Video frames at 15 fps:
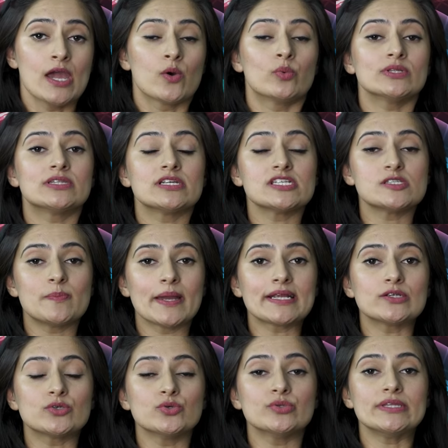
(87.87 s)
With
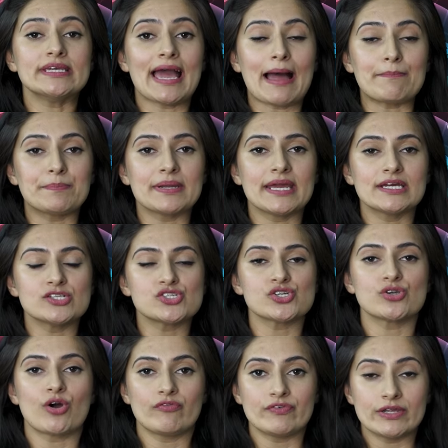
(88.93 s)
respect to the
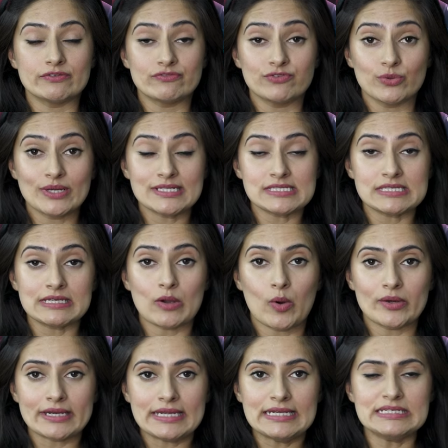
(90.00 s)
apprehension of influencing
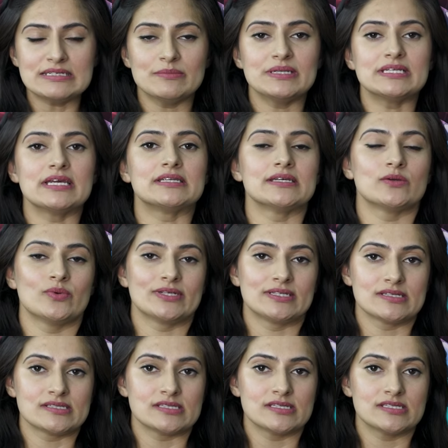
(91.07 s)
or intimidating
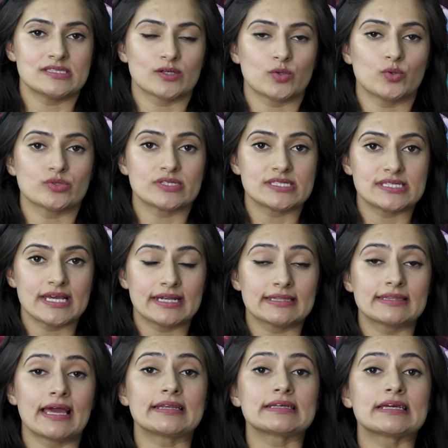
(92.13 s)
witnesses, the court
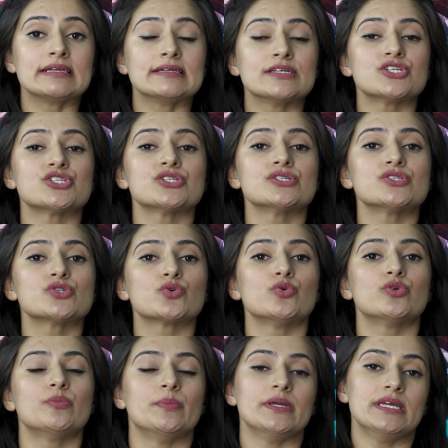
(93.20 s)
said that conditions
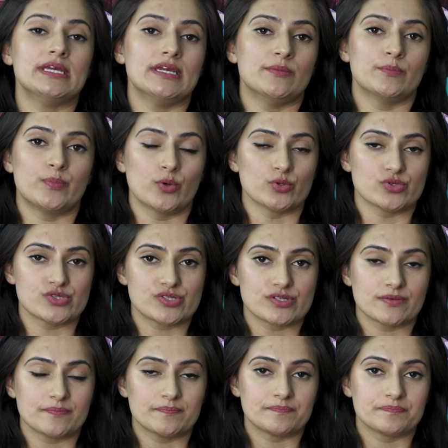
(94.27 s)
could be imposed.
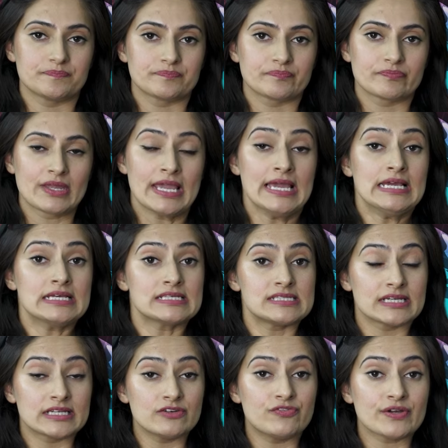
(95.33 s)

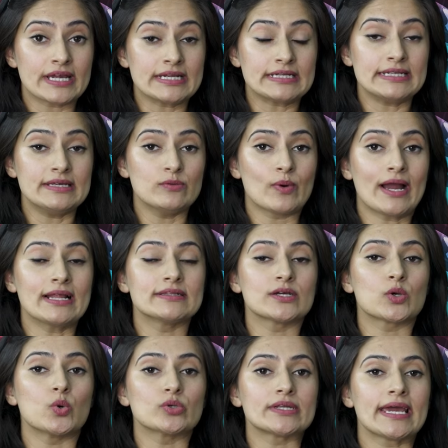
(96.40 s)
Significantly, while the
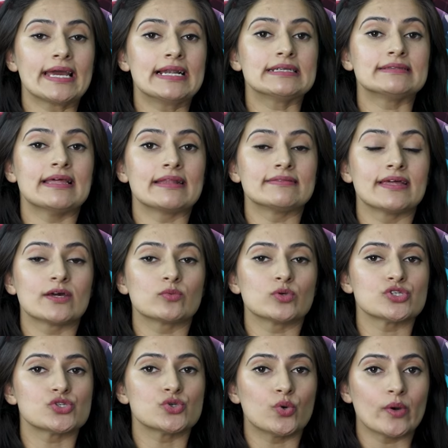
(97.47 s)
court held that there
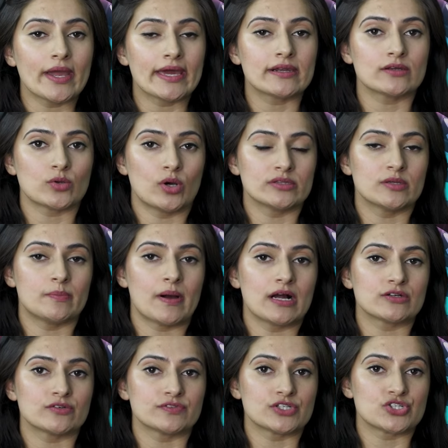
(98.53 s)
was no error on the
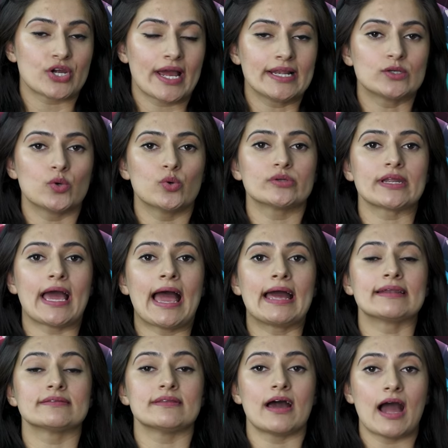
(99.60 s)
part of the trial court
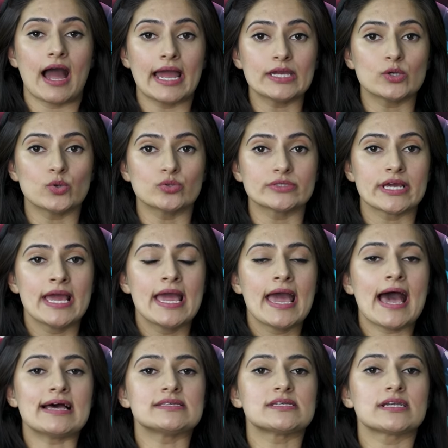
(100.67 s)
and the High Court
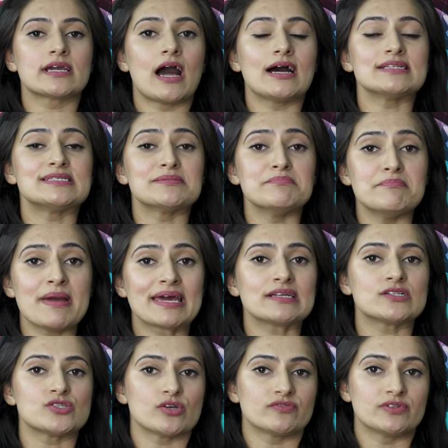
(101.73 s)
as regards
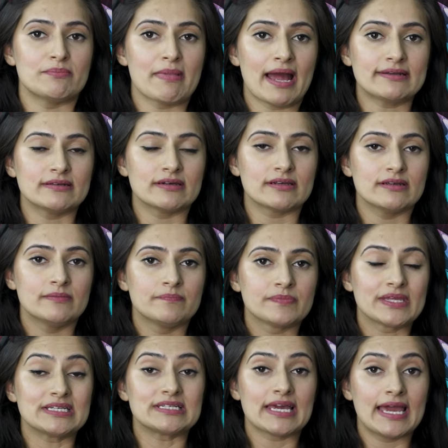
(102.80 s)
merits of the matter,
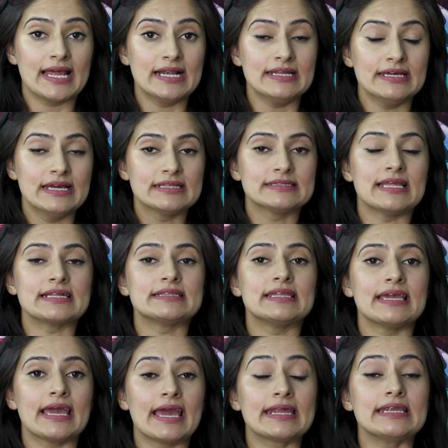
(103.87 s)
it held that
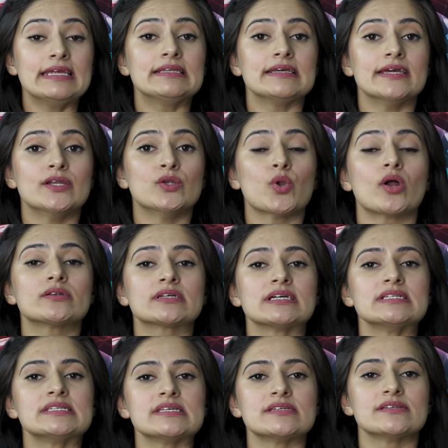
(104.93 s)
they erred in not
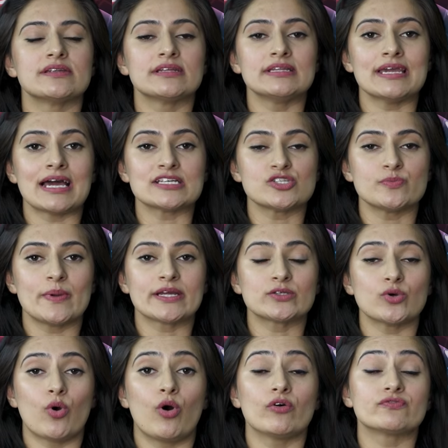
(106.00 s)
considering the aspect
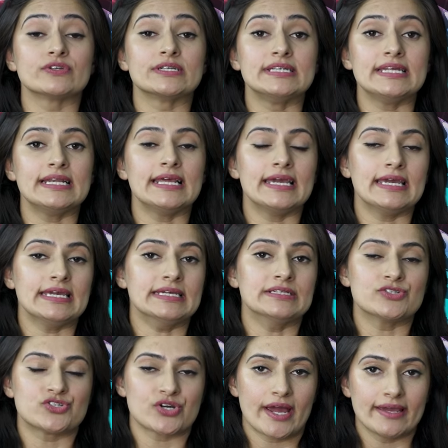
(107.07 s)
of delay
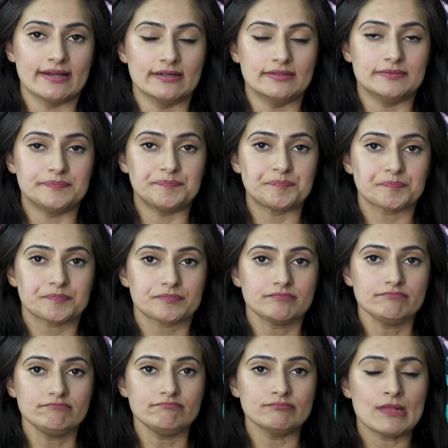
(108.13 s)
in trial.
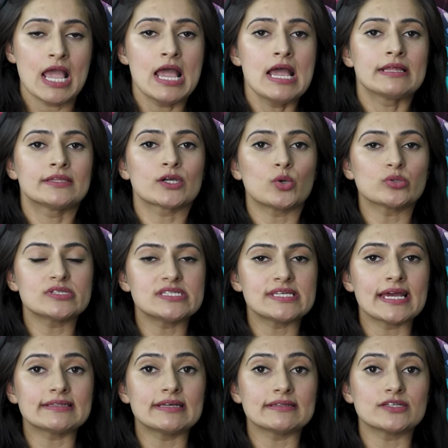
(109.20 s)
The court
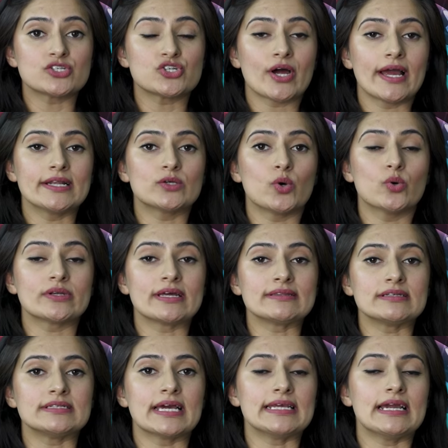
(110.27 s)
said that the trial court and
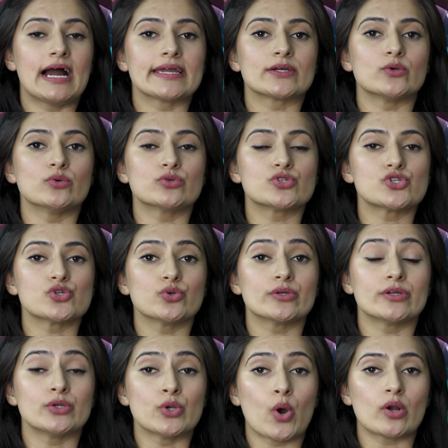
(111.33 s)
the Delhi High Court
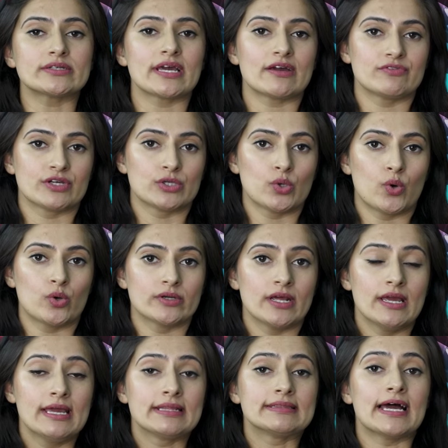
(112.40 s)
should not have ignored
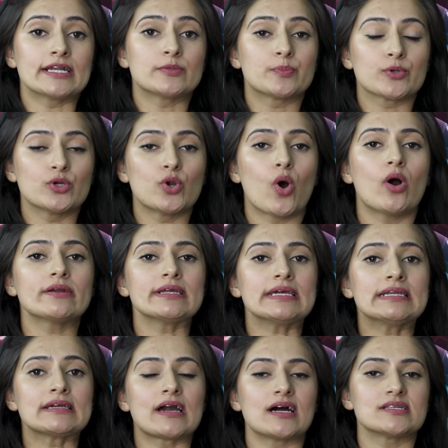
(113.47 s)
that prolonged
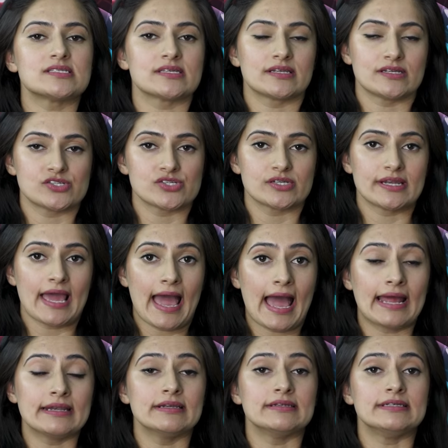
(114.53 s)
incarceration
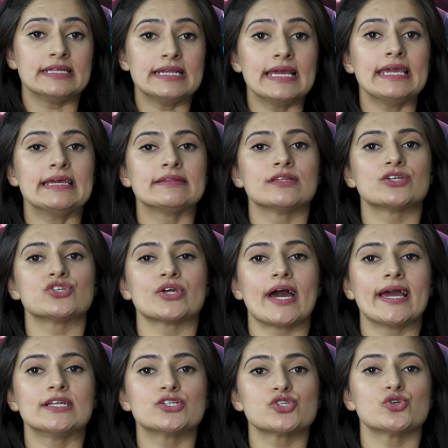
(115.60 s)
and delay in the
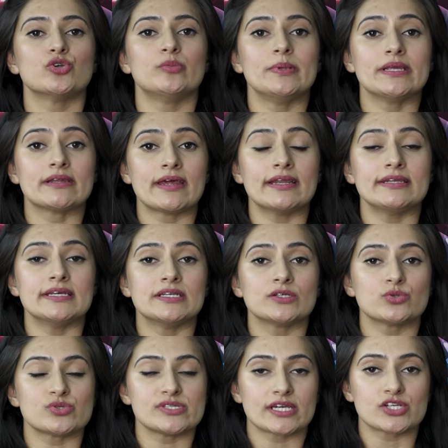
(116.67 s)
trial should be read
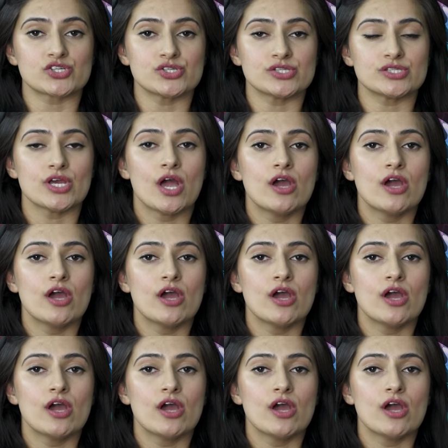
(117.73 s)
into sections